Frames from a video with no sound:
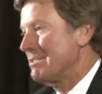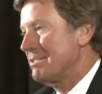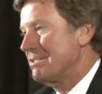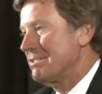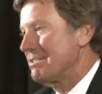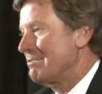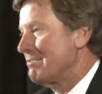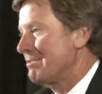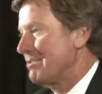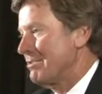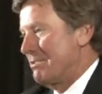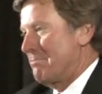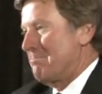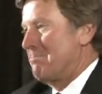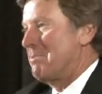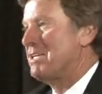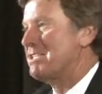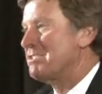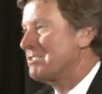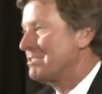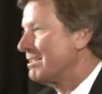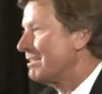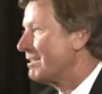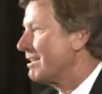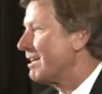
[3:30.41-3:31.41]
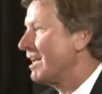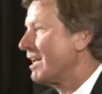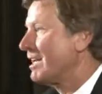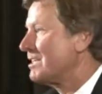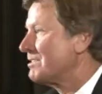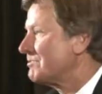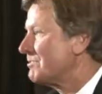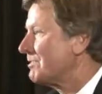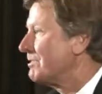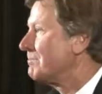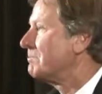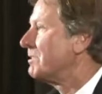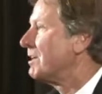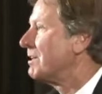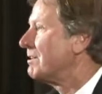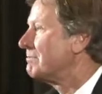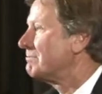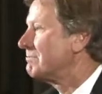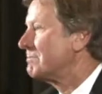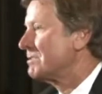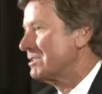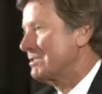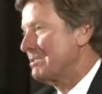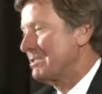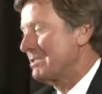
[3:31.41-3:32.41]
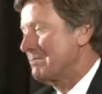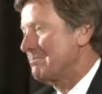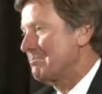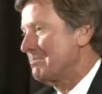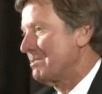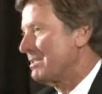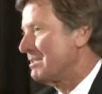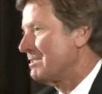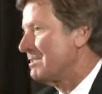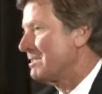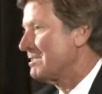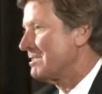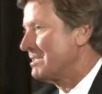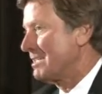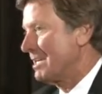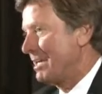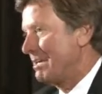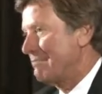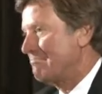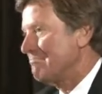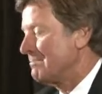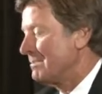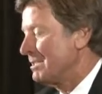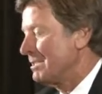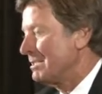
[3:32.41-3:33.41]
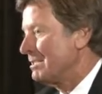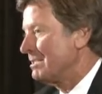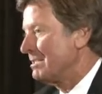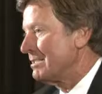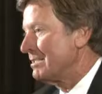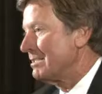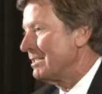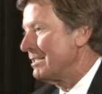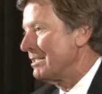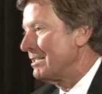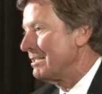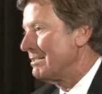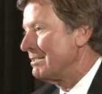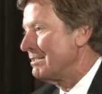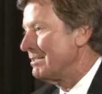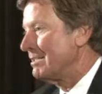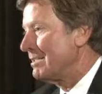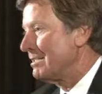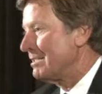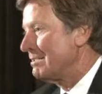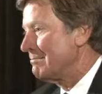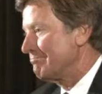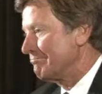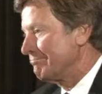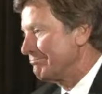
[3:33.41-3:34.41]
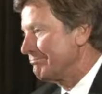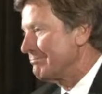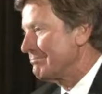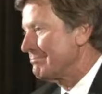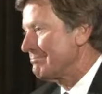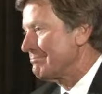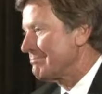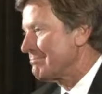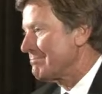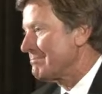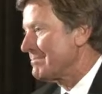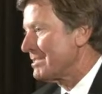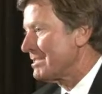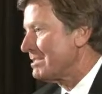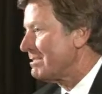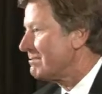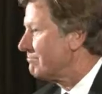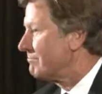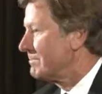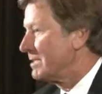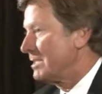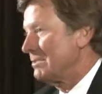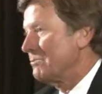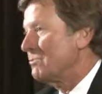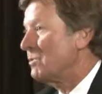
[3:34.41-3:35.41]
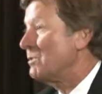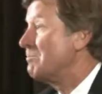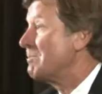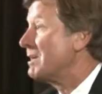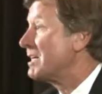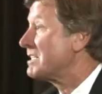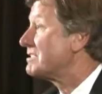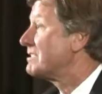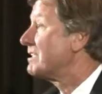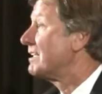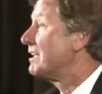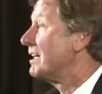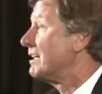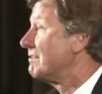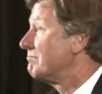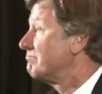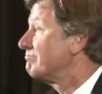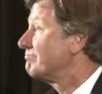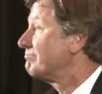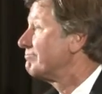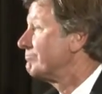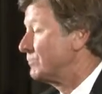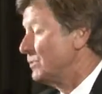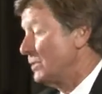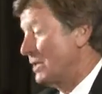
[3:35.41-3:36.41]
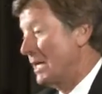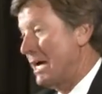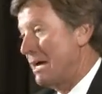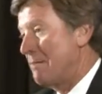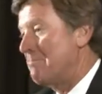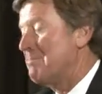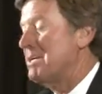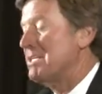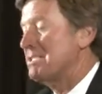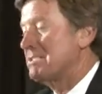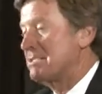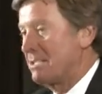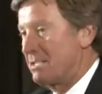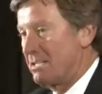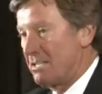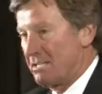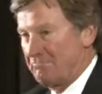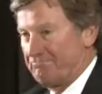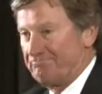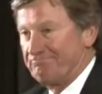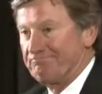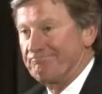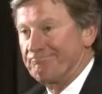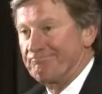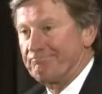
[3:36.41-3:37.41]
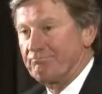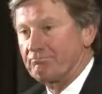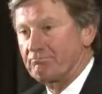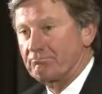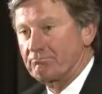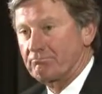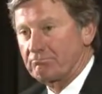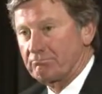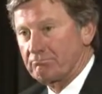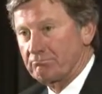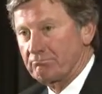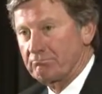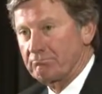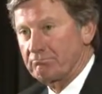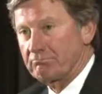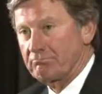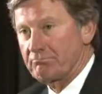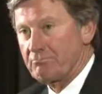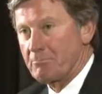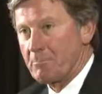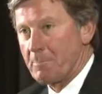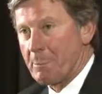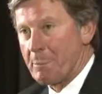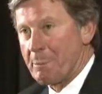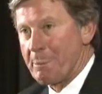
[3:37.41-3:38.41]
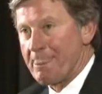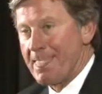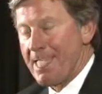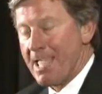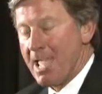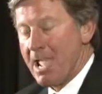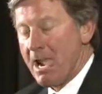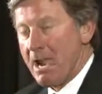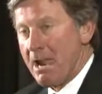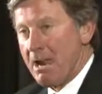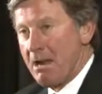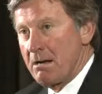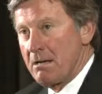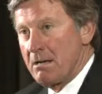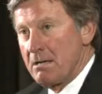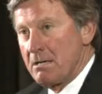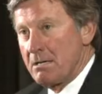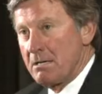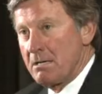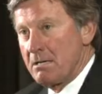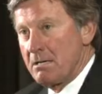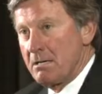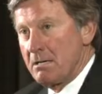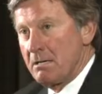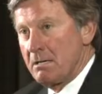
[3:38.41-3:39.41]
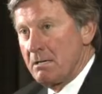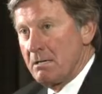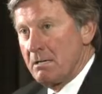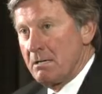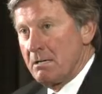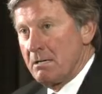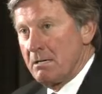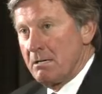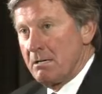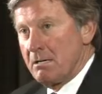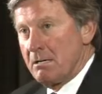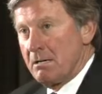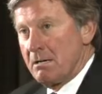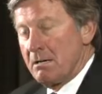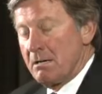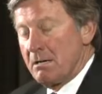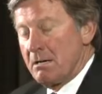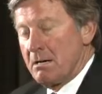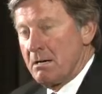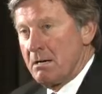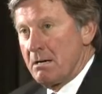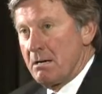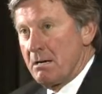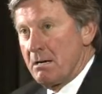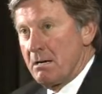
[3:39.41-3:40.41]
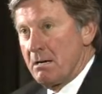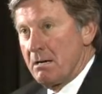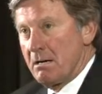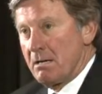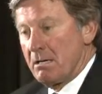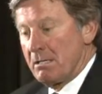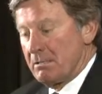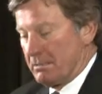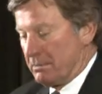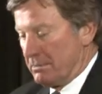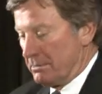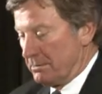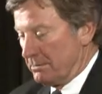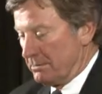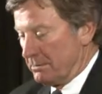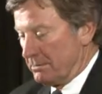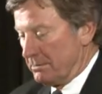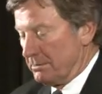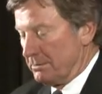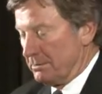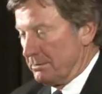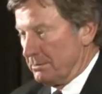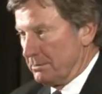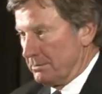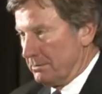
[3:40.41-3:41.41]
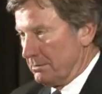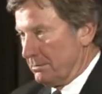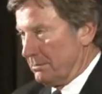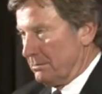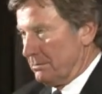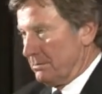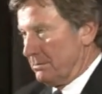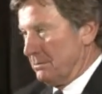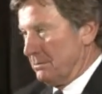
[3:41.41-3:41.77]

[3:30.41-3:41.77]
uh, they're the best in college football. Simply as that. And uh, we messed it up. We, I messed it up. Coach, when you look at a guy like Lane do you see uh, him as maybe a younger version of yourself